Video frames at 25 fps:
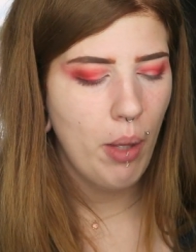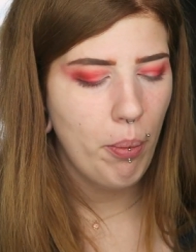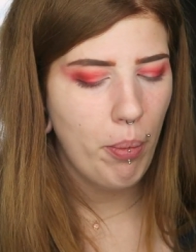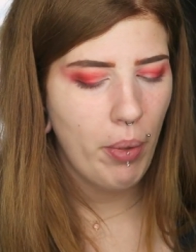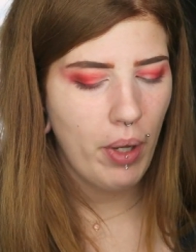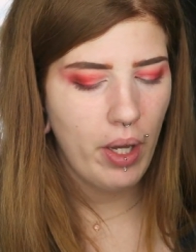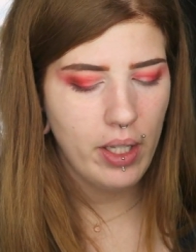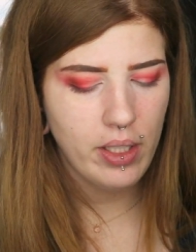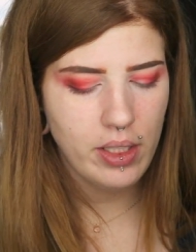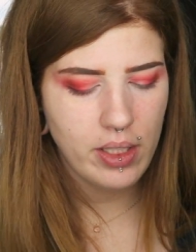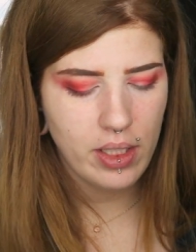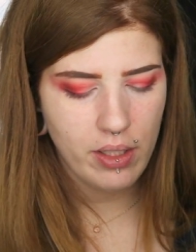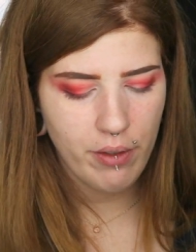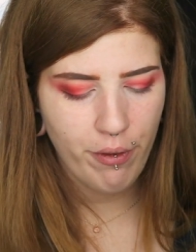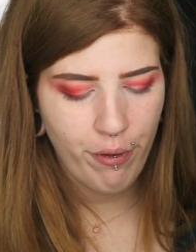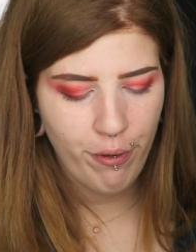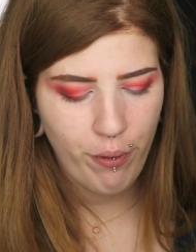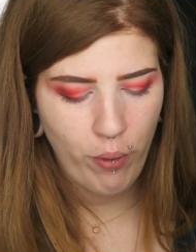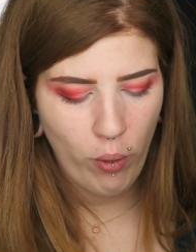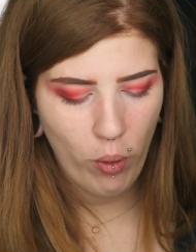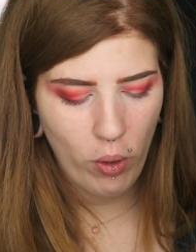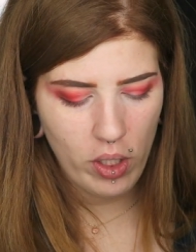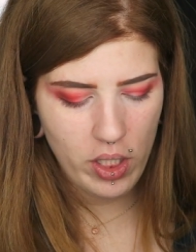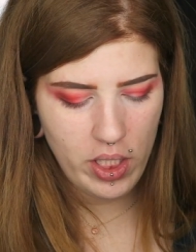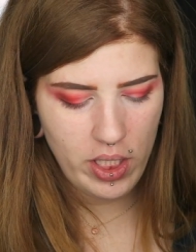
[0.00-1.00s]
But
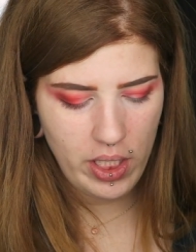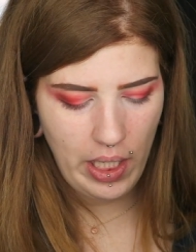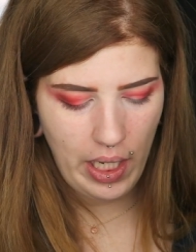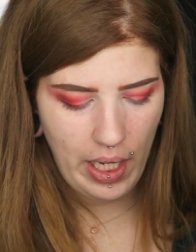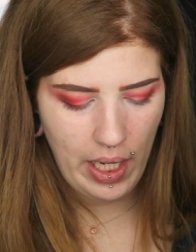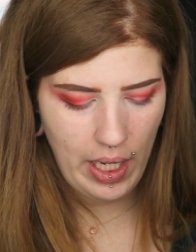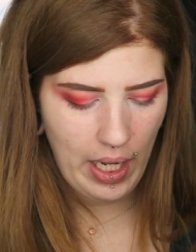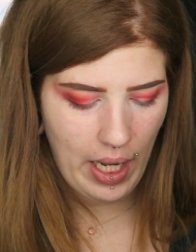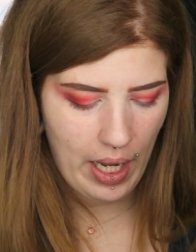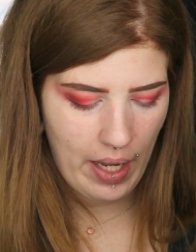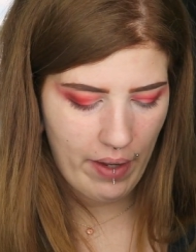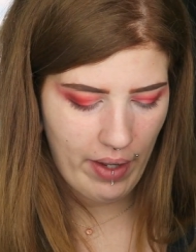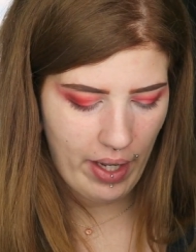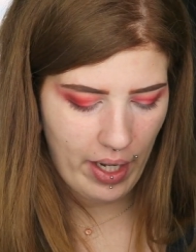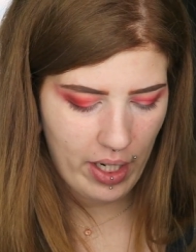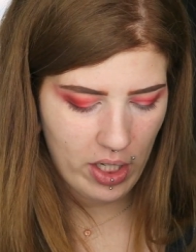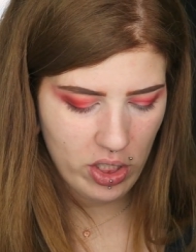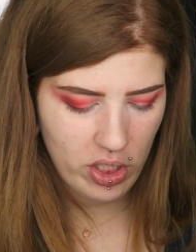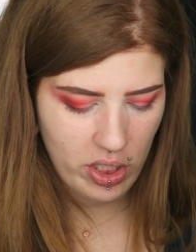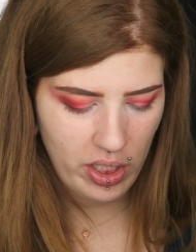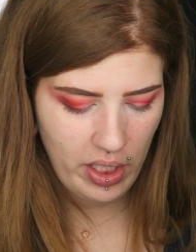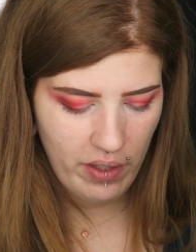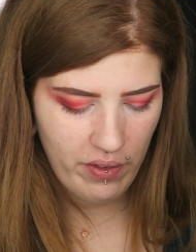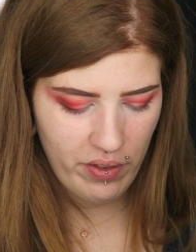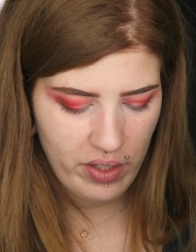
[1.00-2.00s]
for today, I
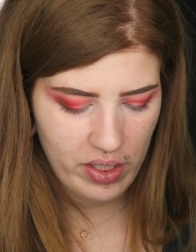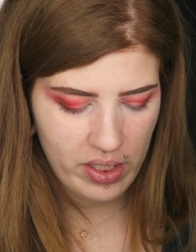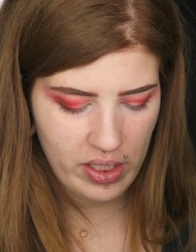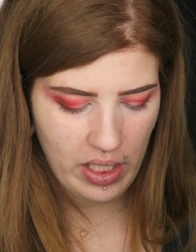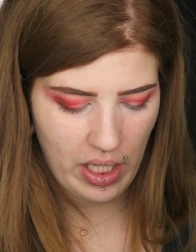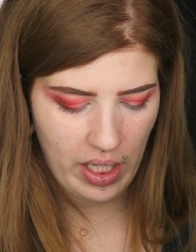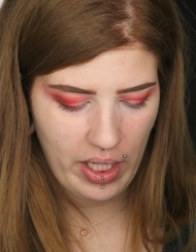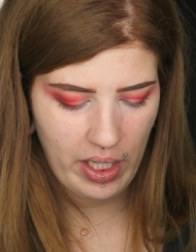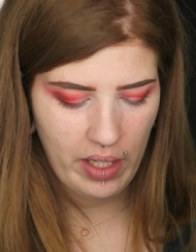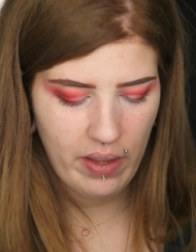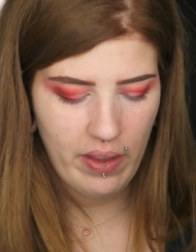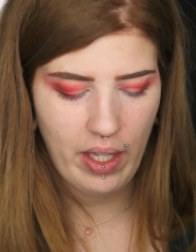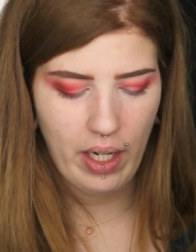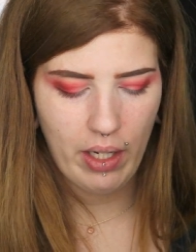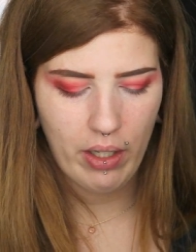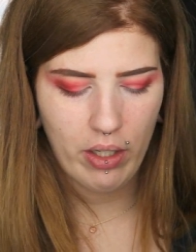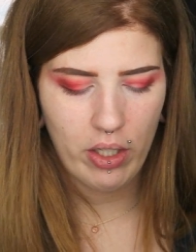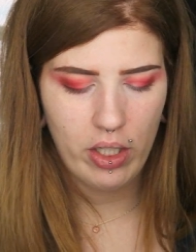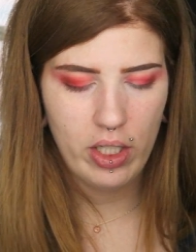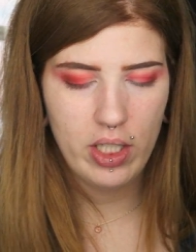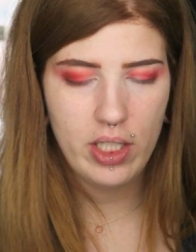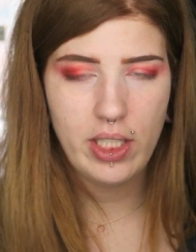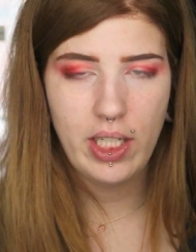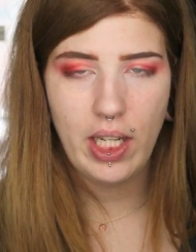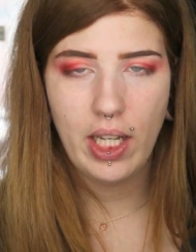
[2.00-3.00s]
actually have decided that I'm
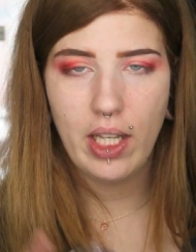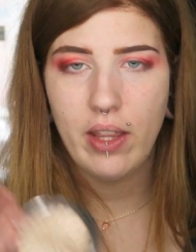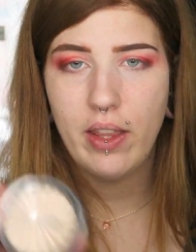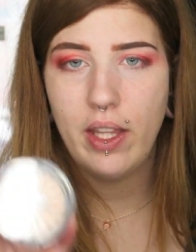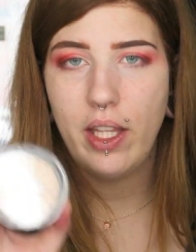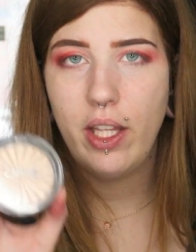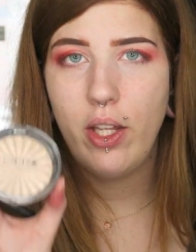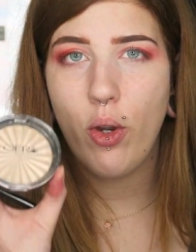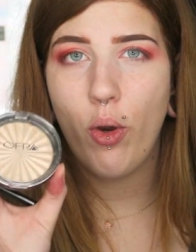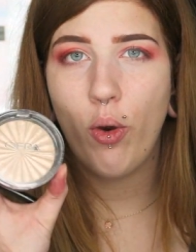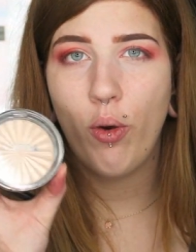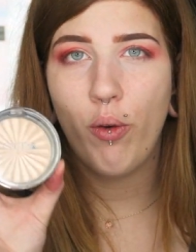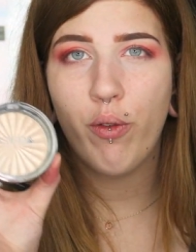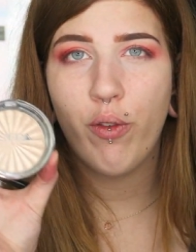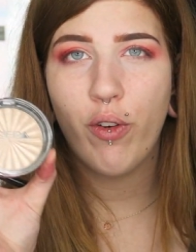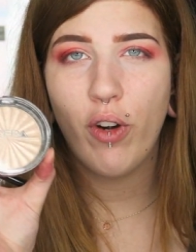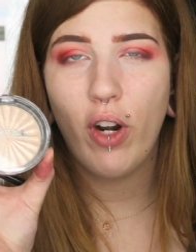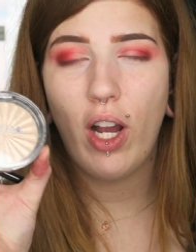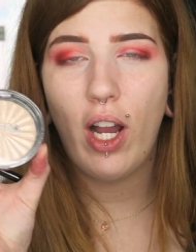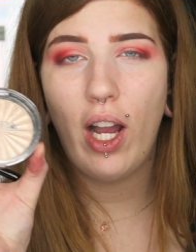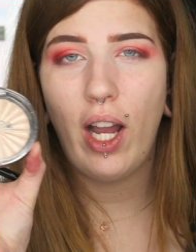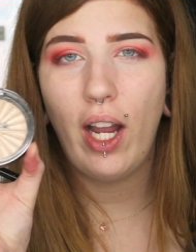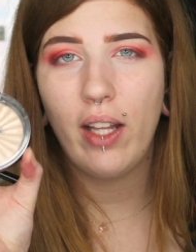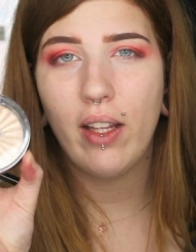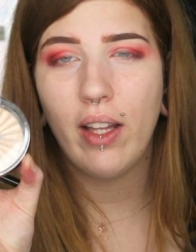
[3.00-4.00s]
going to take the
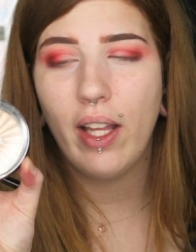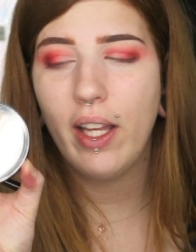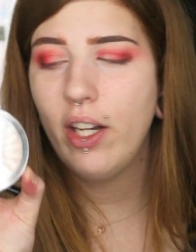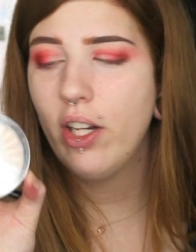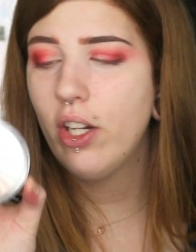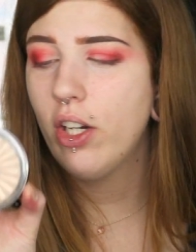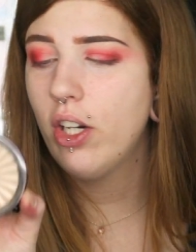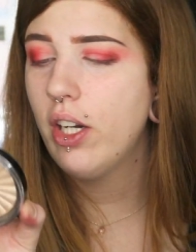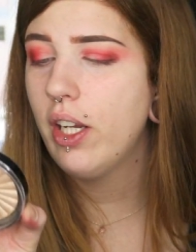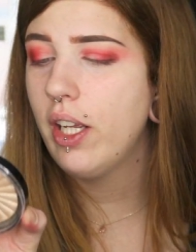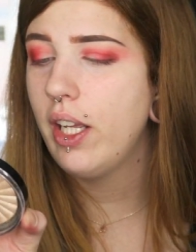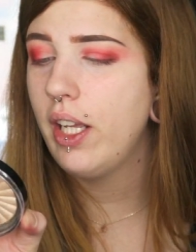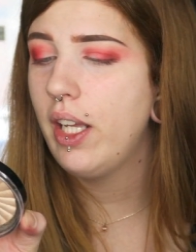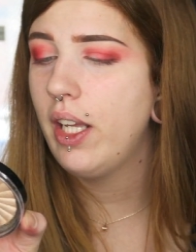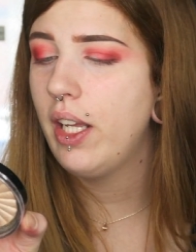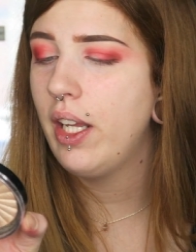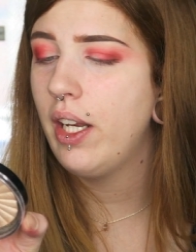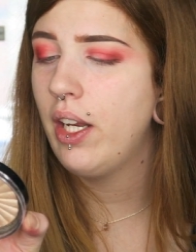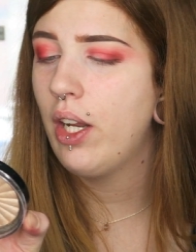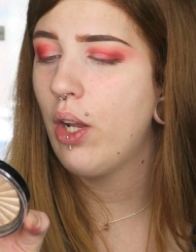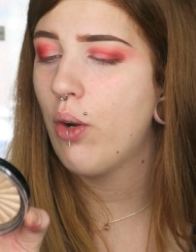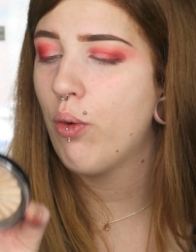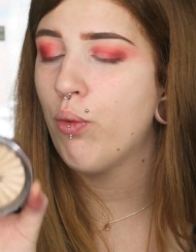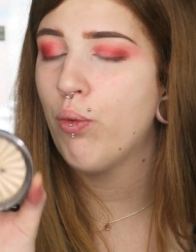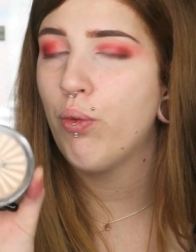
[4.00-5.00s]
Ofra highlighter
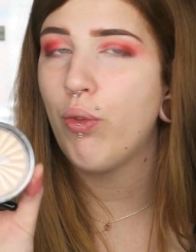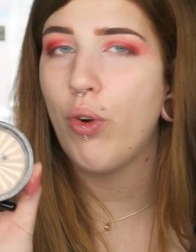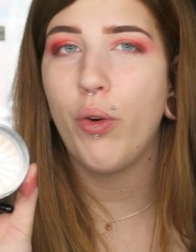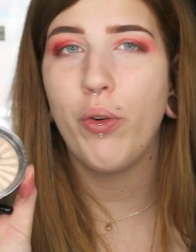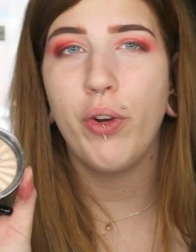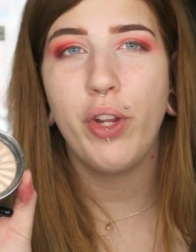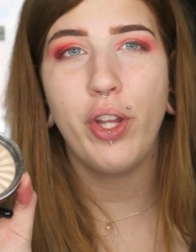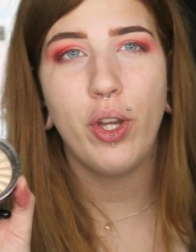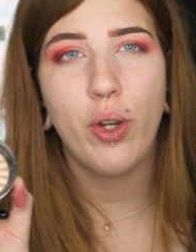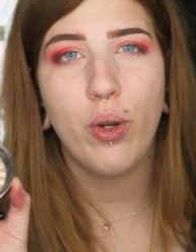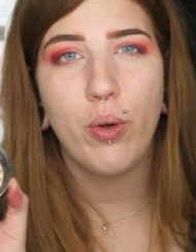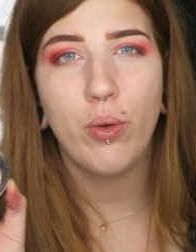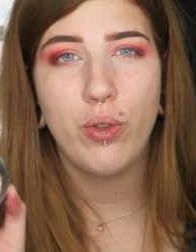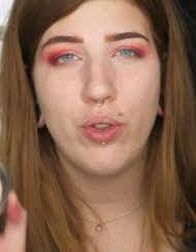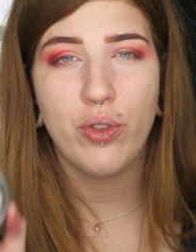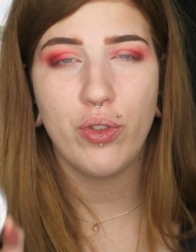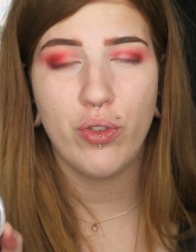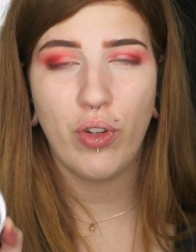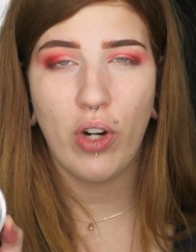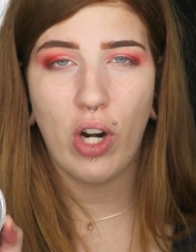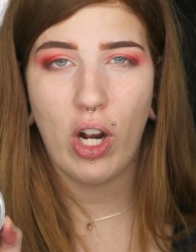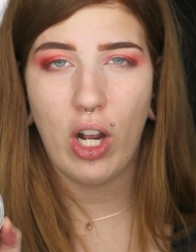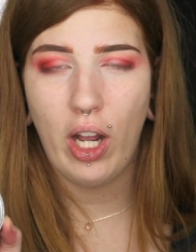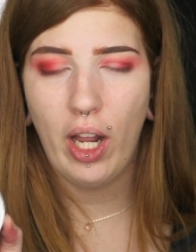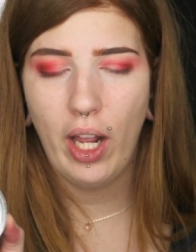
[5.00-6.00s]
in Rodeo
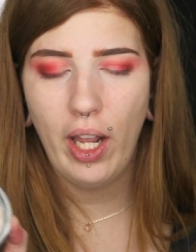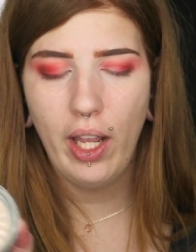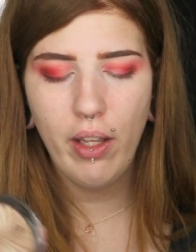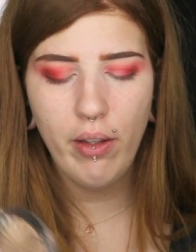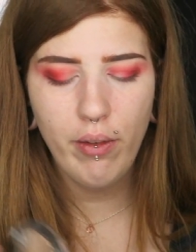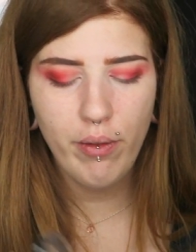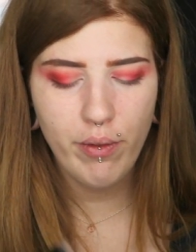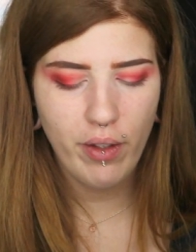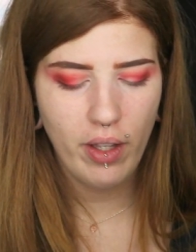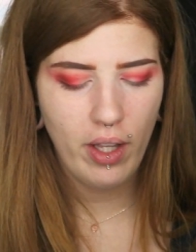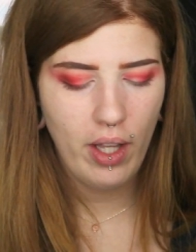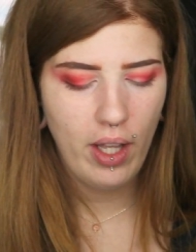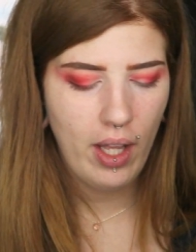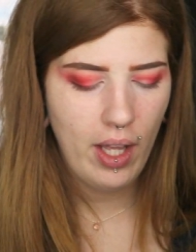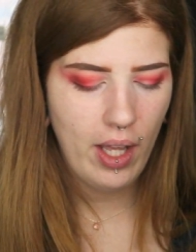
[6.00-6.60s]
Drive,